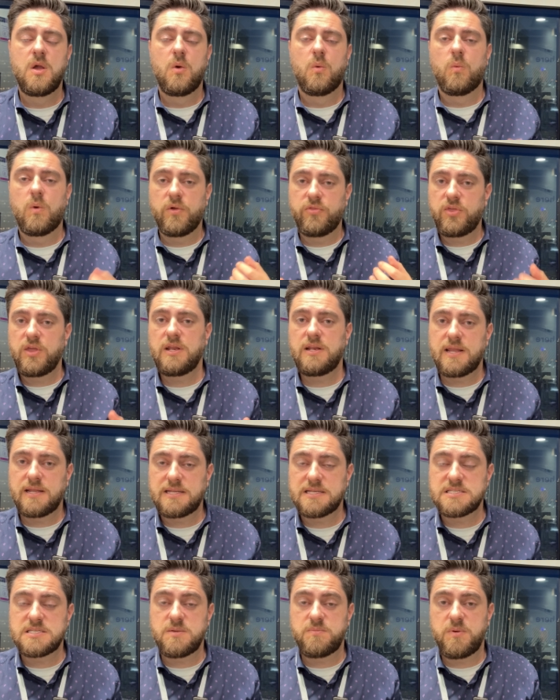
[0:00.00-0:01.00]
One thing that
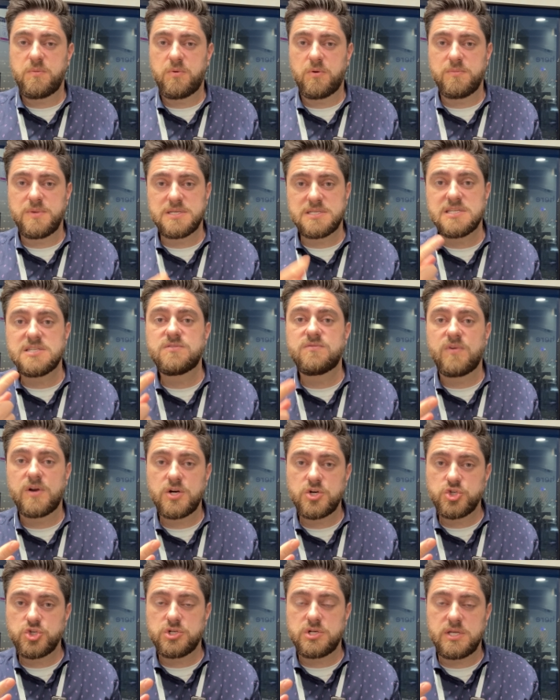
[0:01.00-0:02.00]
I see people missing is
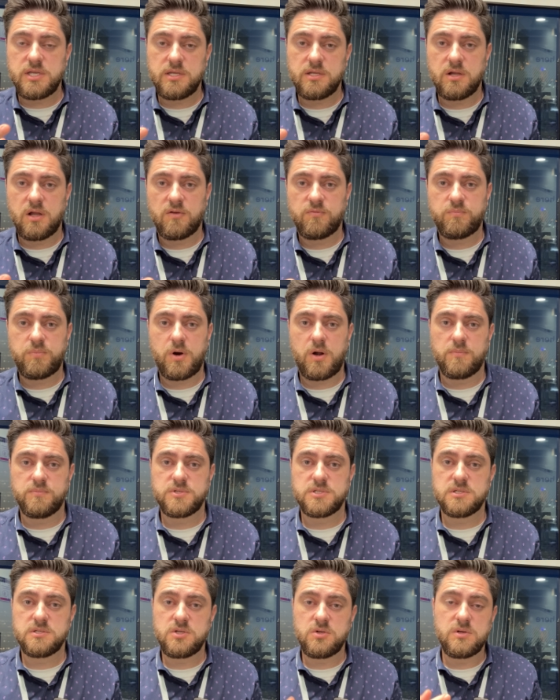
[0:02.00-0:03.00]
versioning of
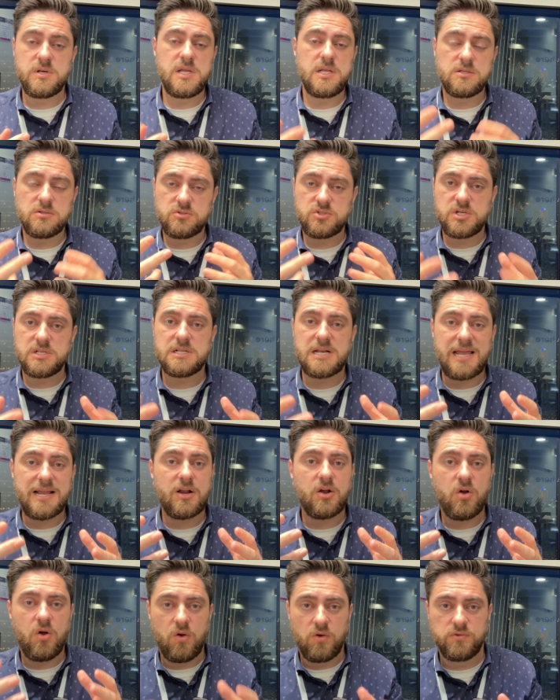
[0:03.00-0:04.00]
prompts. You need to treat
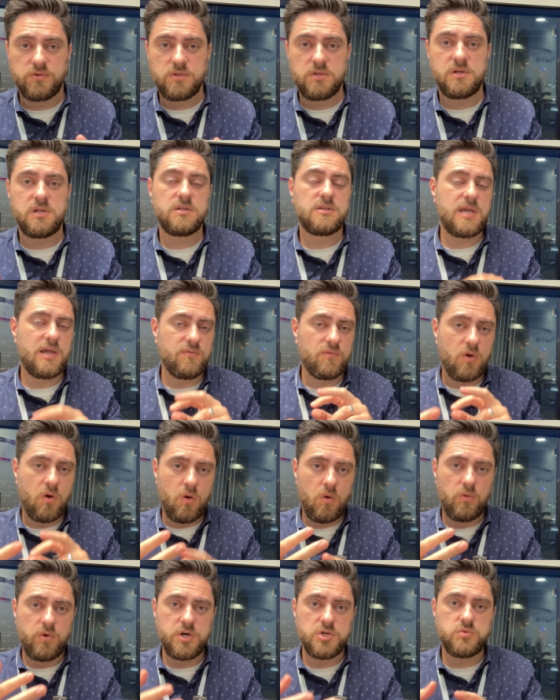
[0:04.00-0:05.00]
like code. You need to have
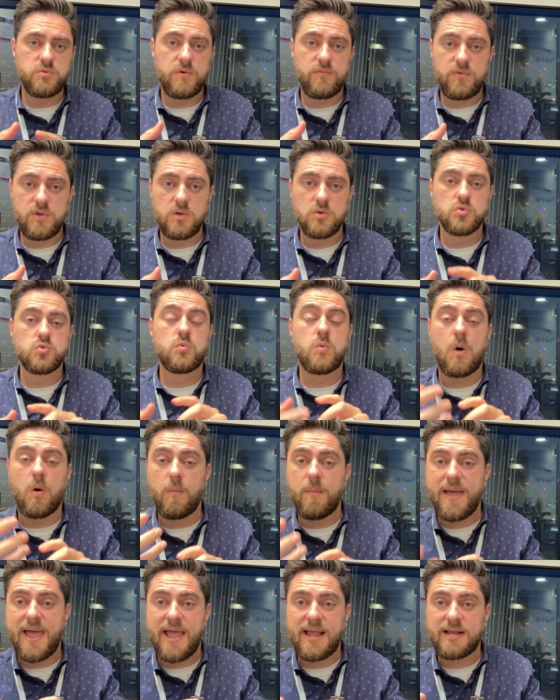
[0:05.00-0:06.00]
owners, reviews,
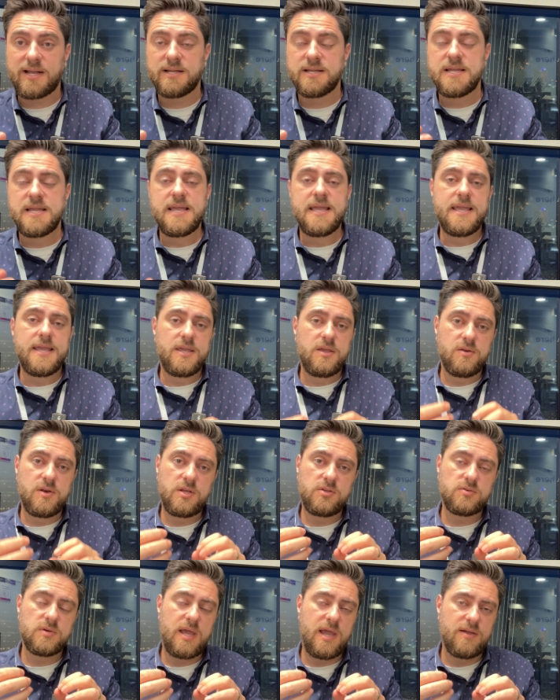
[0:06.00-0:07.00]
rollback. You
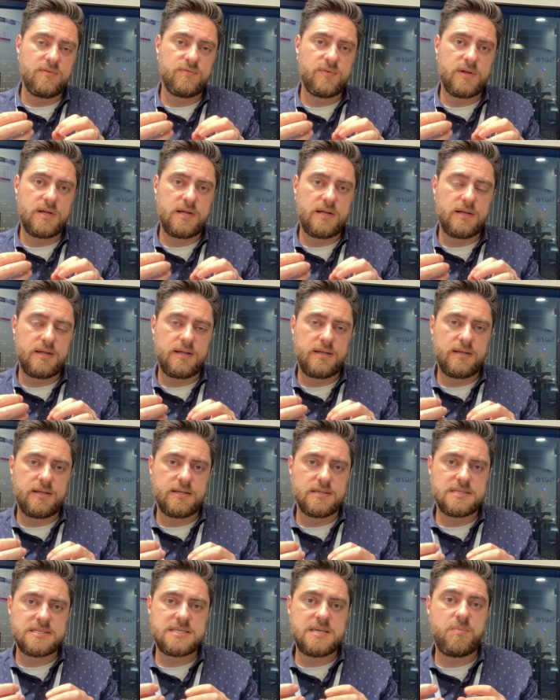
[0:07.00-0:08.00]
need to have a
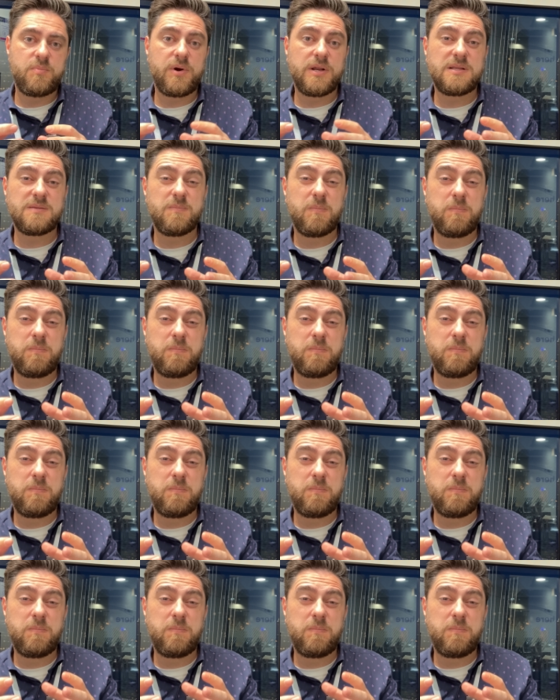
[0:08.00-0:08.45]
separate.